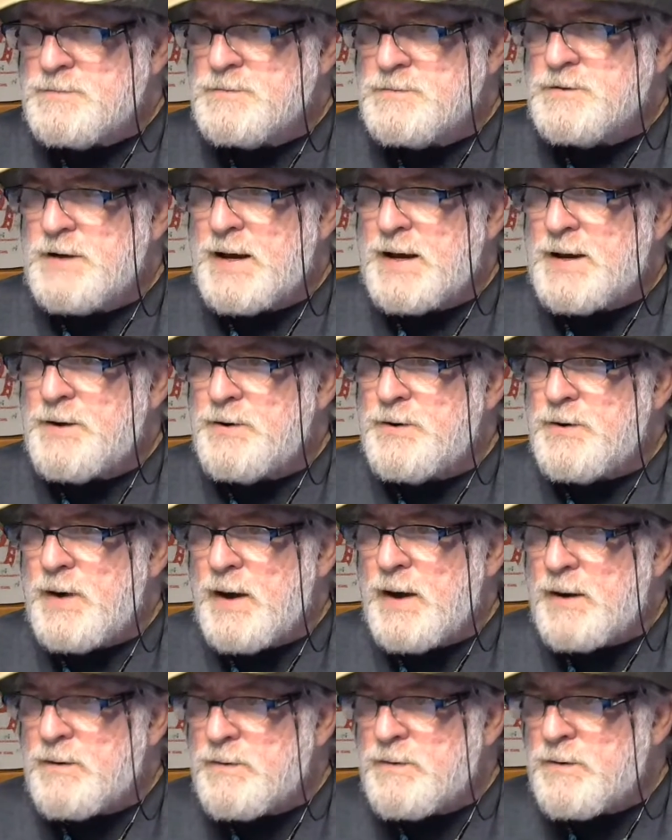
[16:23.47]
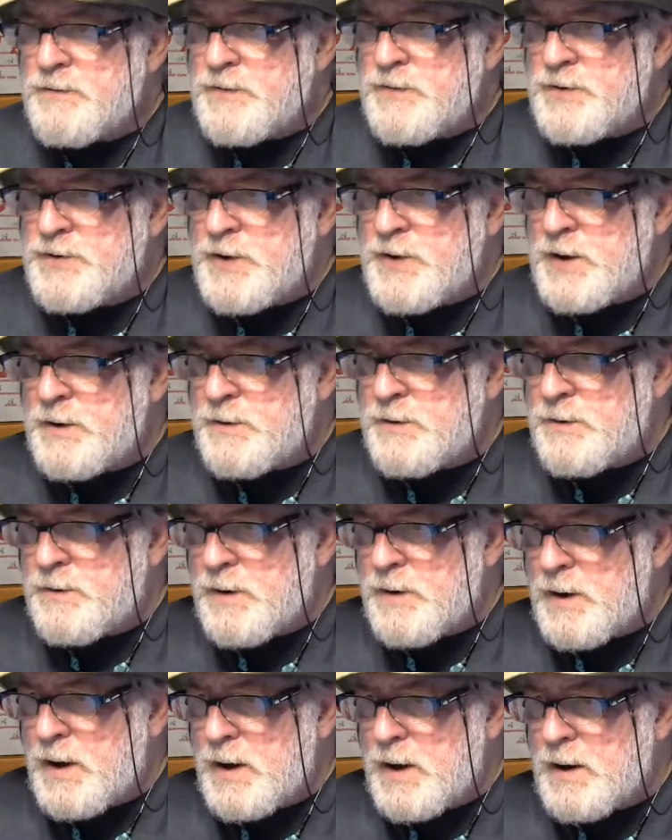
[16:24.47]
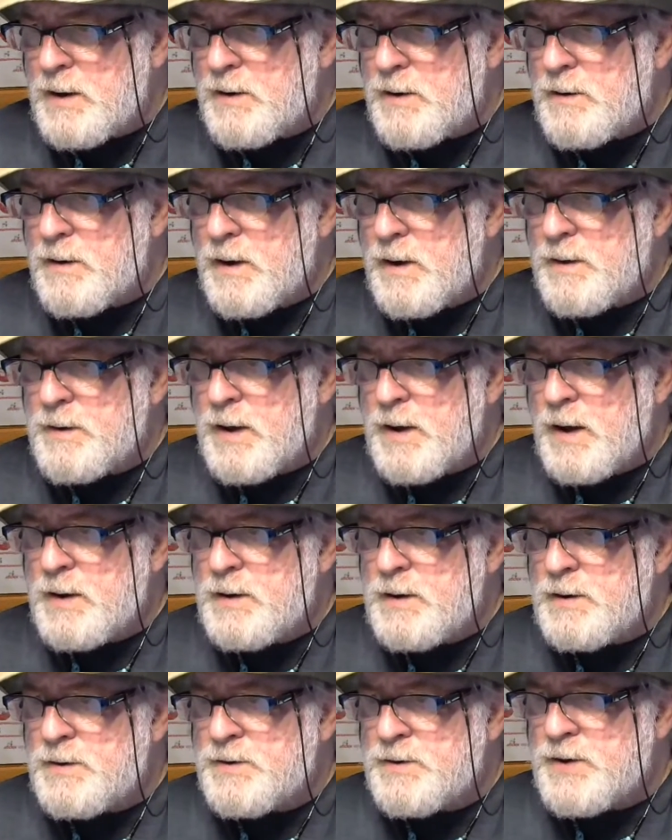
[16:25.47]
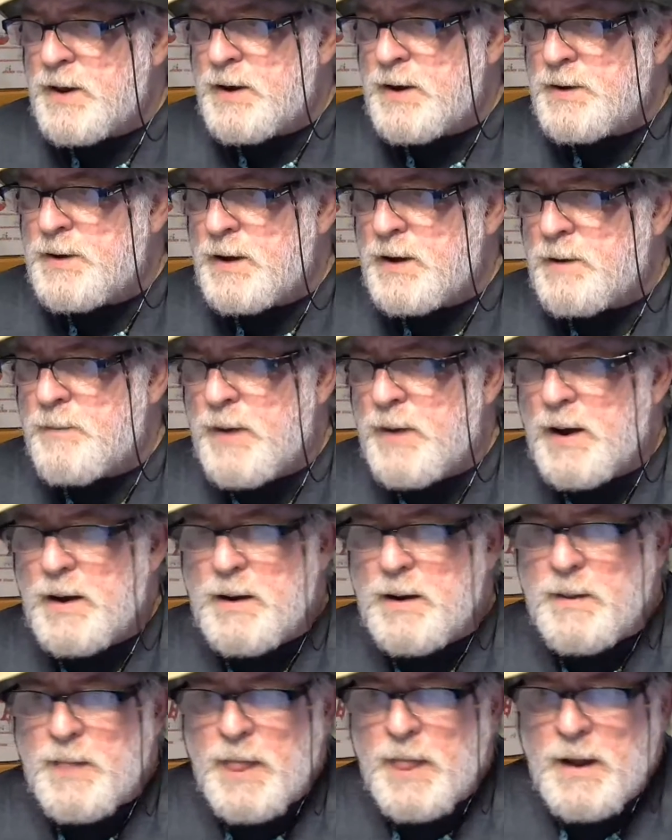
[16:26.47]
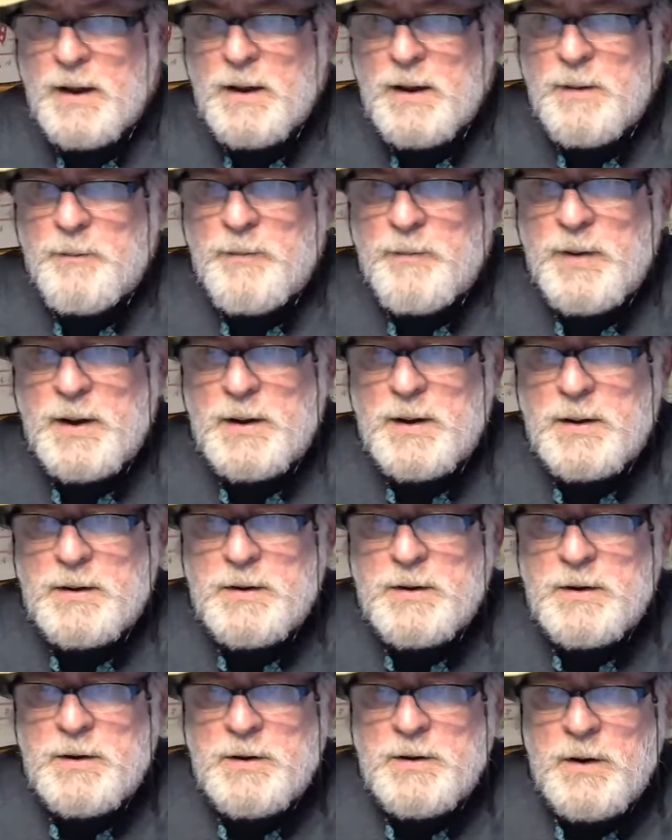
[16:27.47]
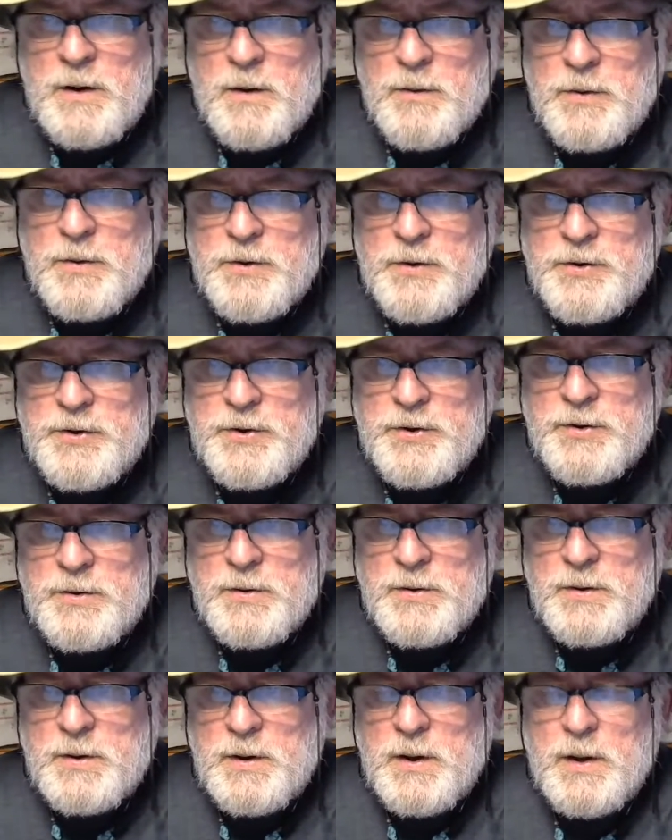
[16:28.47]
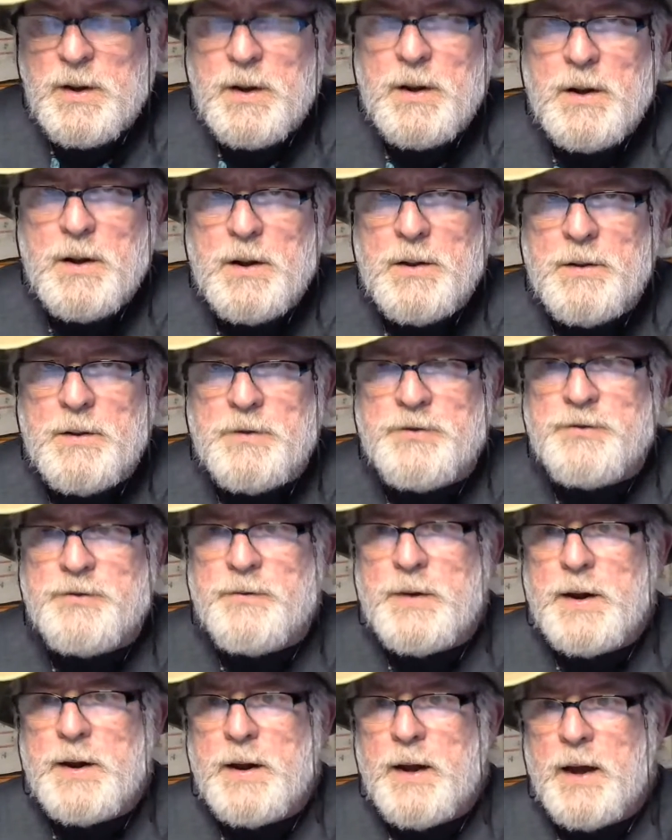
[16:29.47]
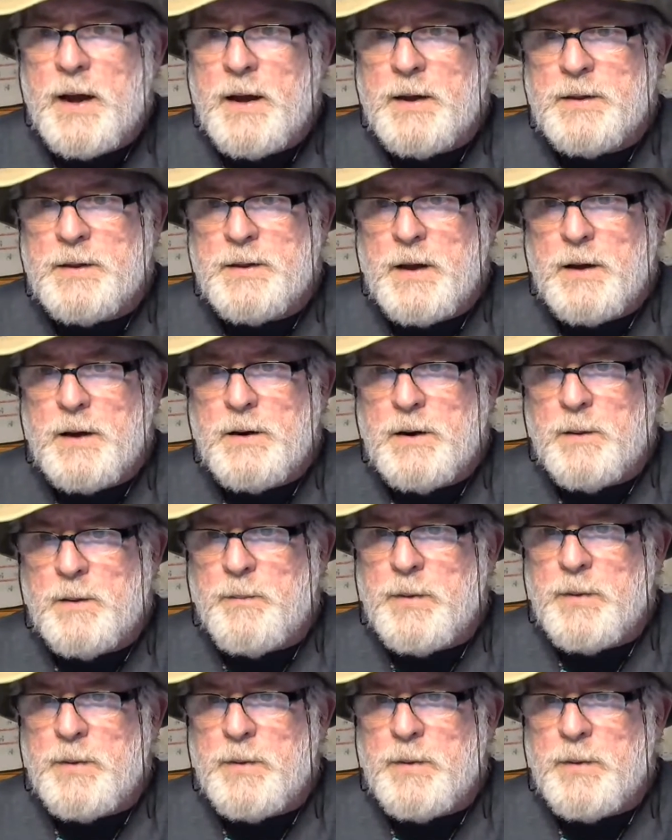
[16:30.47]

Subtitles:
what I do, I don't know if you've seen it or not, or I didn't say anything about it, but notice the string hanging down in the